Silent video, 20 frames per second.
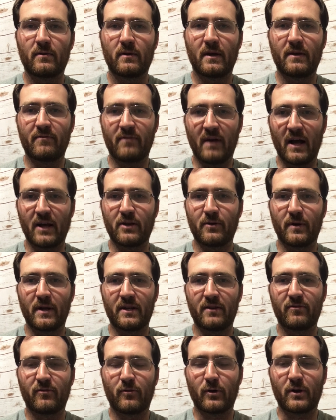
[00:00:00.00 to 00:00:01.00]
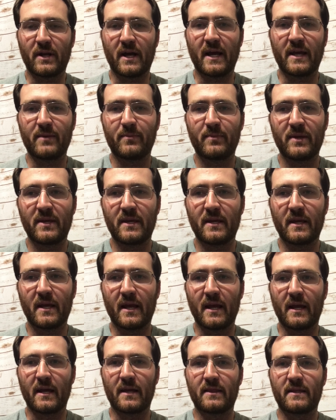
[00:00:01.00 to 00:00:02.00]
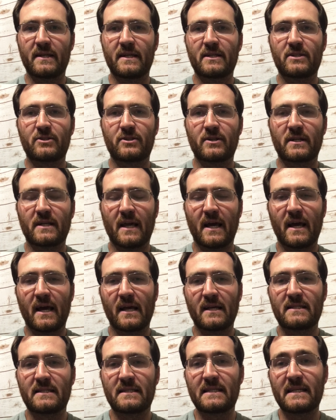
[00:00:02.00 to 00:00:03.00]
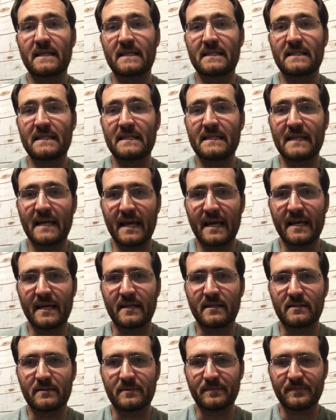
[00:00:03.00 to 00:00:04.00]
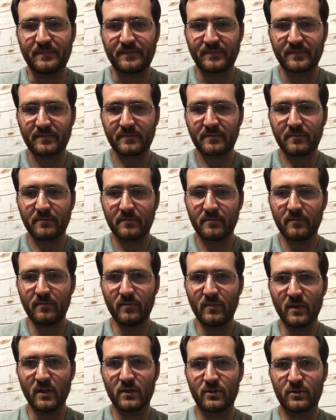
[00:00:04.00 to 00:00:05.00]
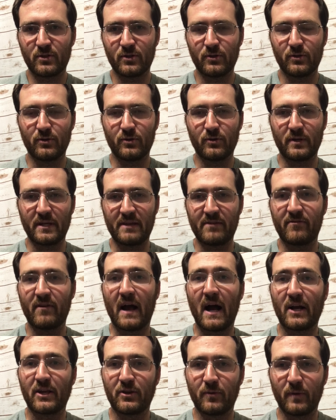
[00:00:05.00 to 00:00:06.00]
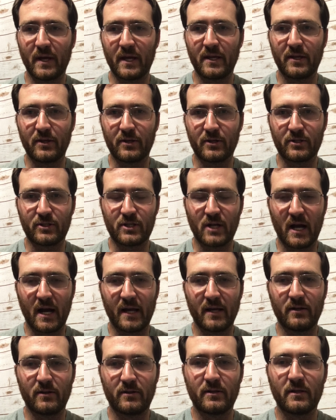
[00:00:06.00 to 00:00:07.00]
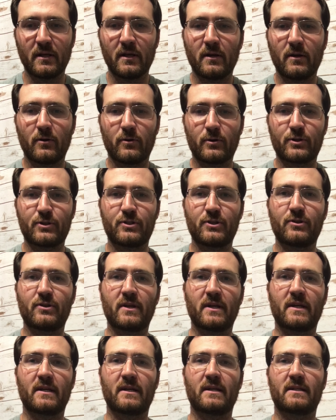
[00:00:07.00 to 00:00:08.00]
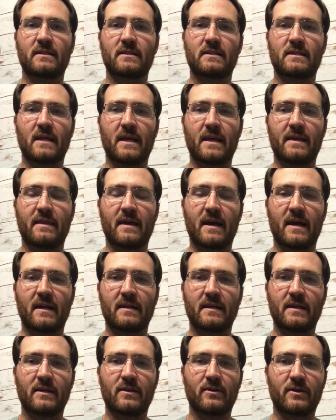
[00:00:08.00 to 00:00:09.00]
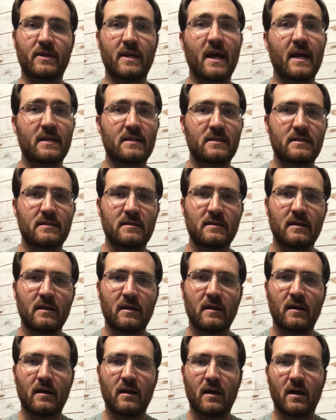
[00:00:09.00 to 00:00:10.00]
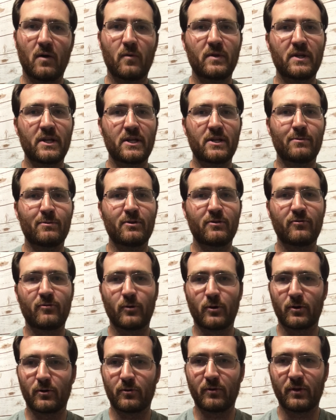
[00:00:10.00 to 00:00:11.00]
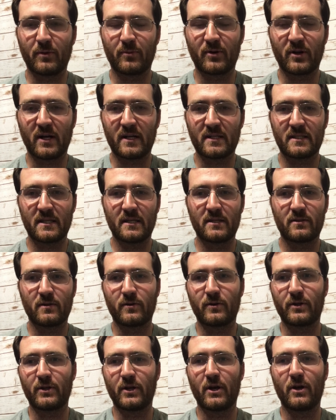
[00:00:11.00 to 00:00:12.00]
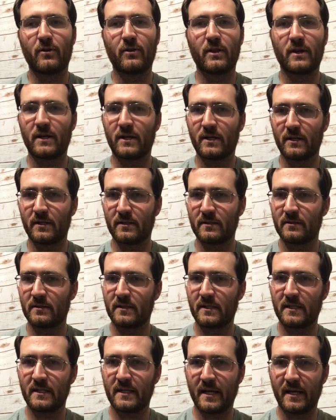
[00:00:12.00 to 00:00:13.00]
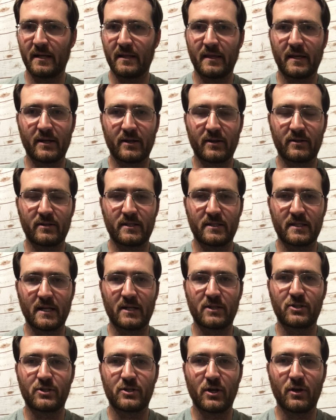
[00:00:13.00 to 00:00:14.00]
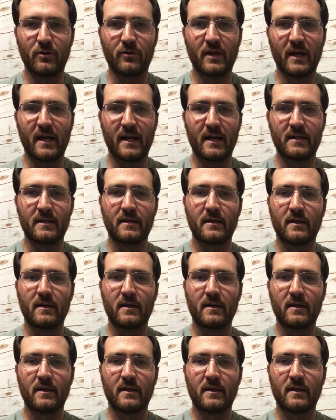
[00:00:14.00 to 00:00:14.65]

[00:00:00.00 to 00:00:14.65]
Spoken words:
evaluated for an IEP, and the district has 60 days to evaluate your child or student and say that either yes, we need to move forward with the process, or no, the data there does not show that